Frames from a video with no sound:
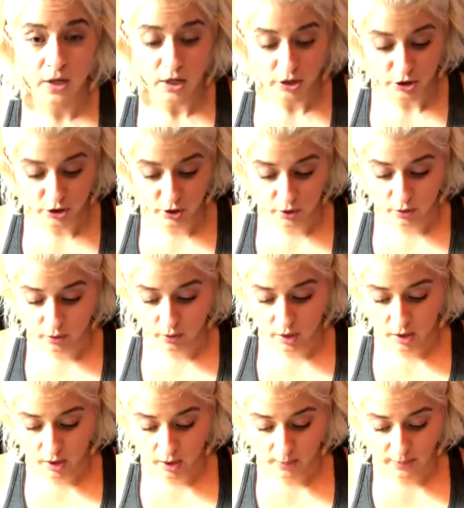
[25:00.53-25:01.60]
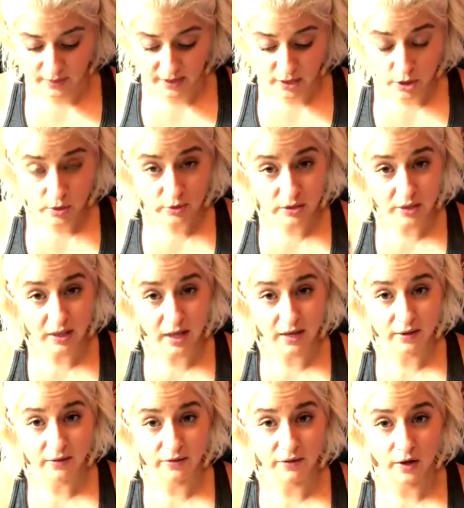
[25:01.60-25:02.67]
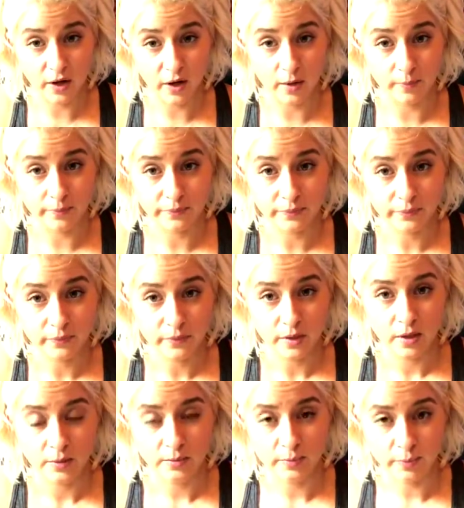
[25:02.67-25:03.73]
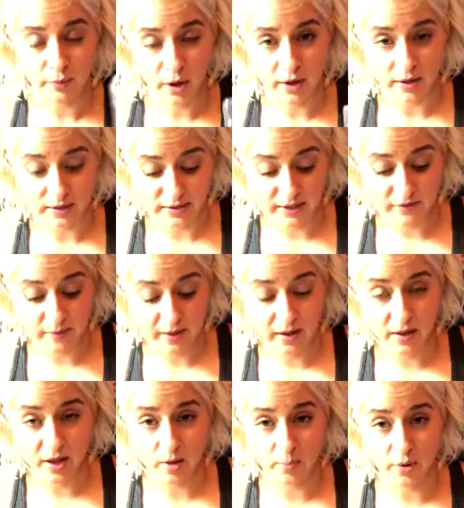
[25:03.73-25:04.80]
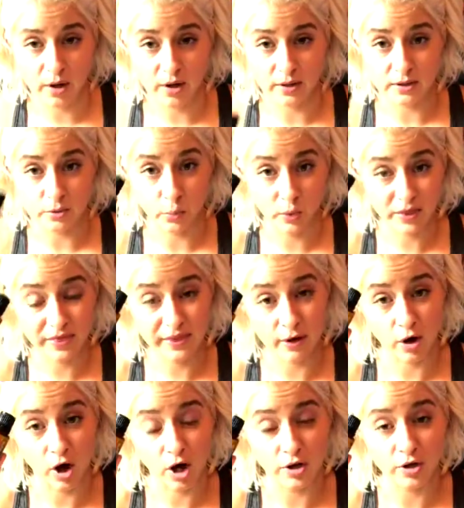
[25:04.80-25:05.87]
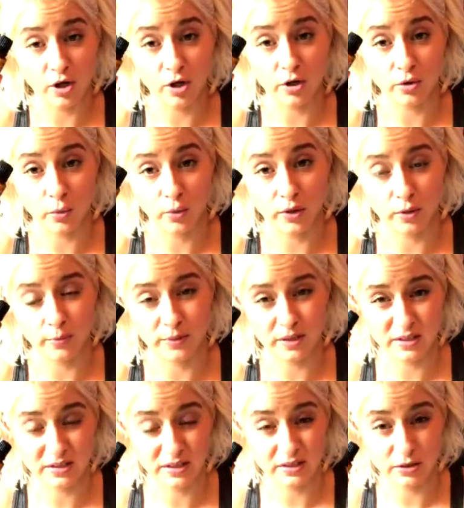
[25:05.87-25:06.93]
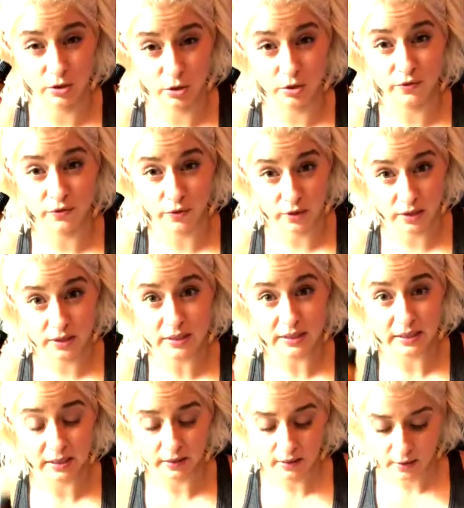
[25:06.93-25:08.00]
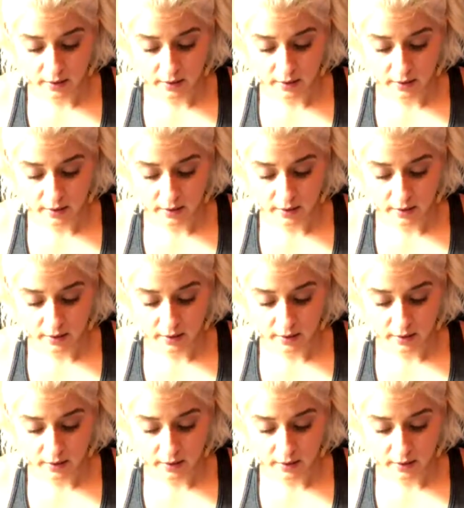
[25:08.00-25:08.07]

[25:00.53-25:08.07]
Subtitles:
So they use a lot of products. They've made a lot of products with their On Guard oil because it's good for cleaning